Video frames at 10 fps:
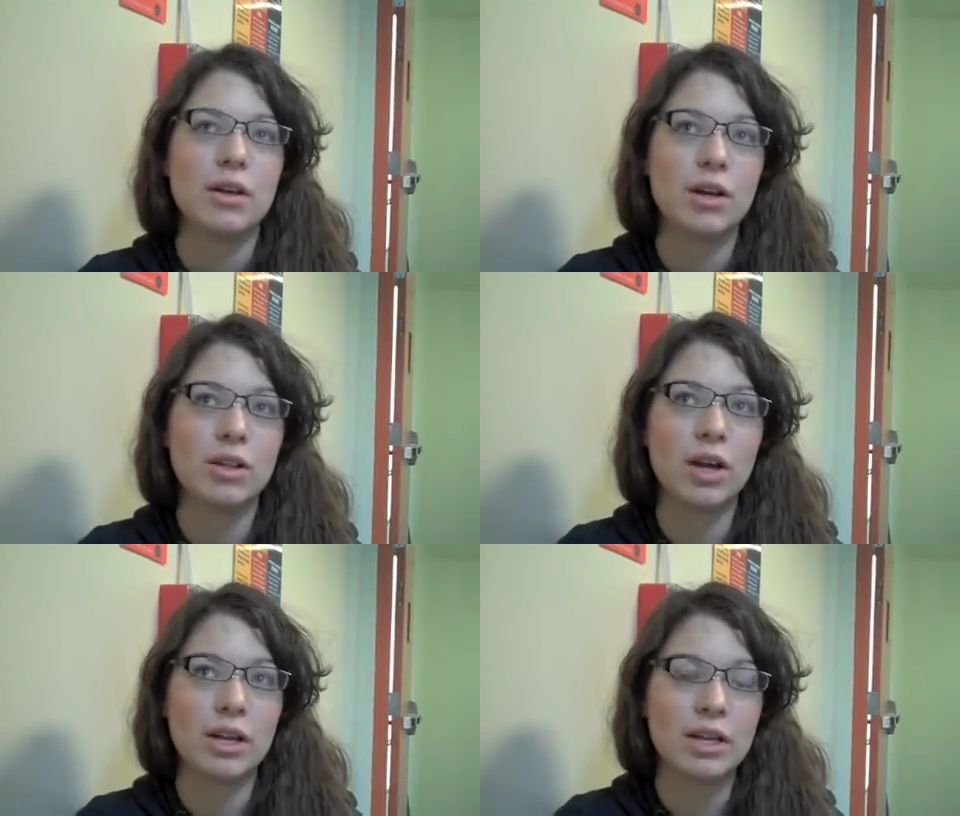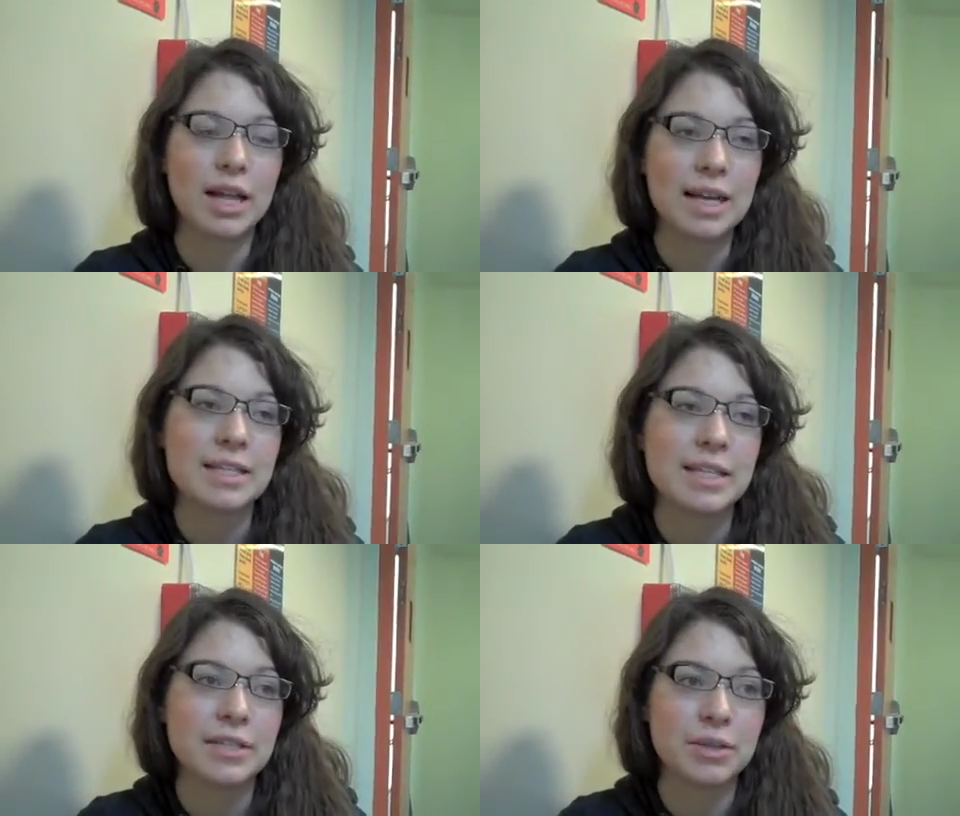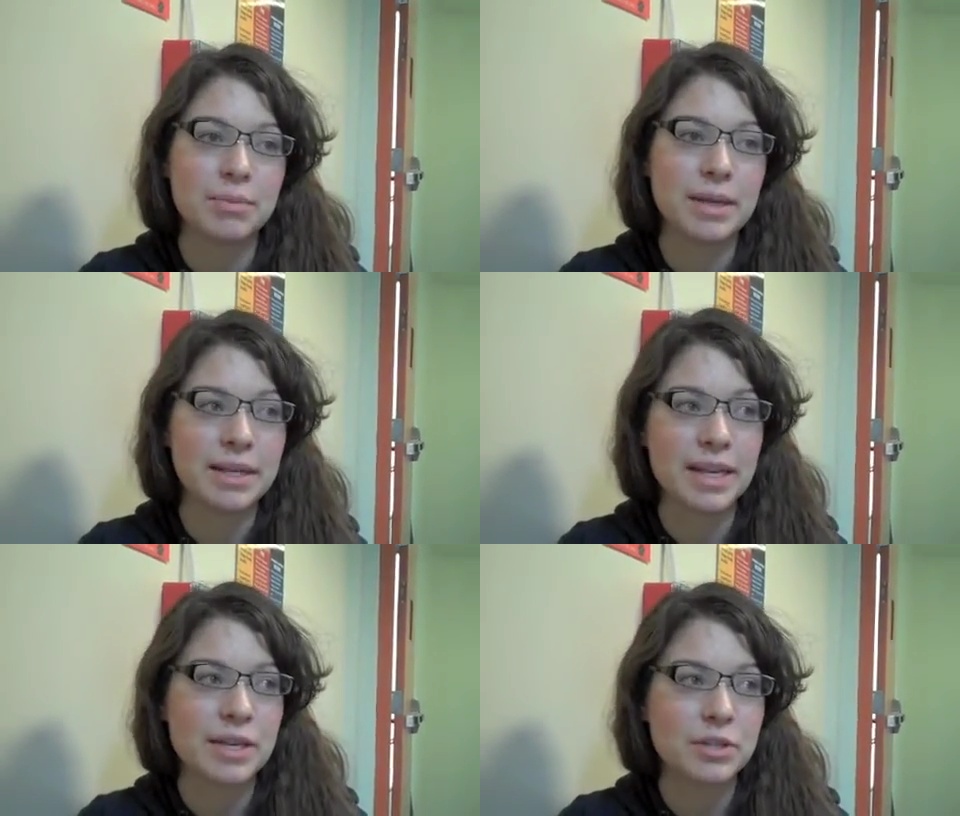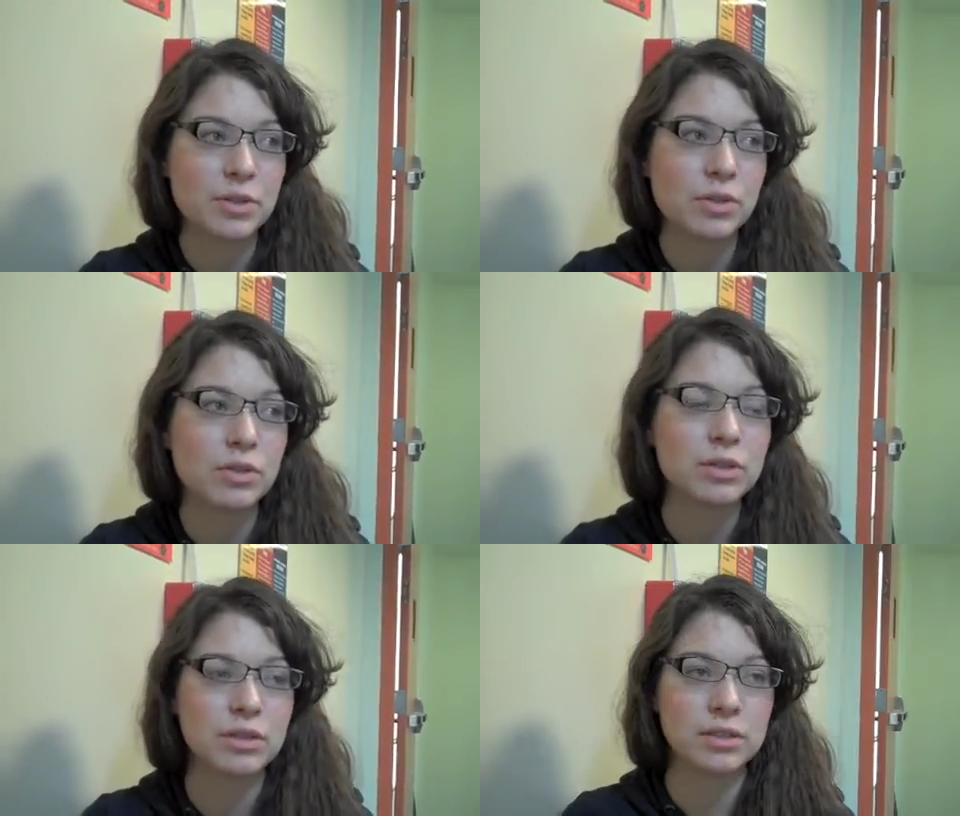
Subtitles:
a lot of classes are being canceled,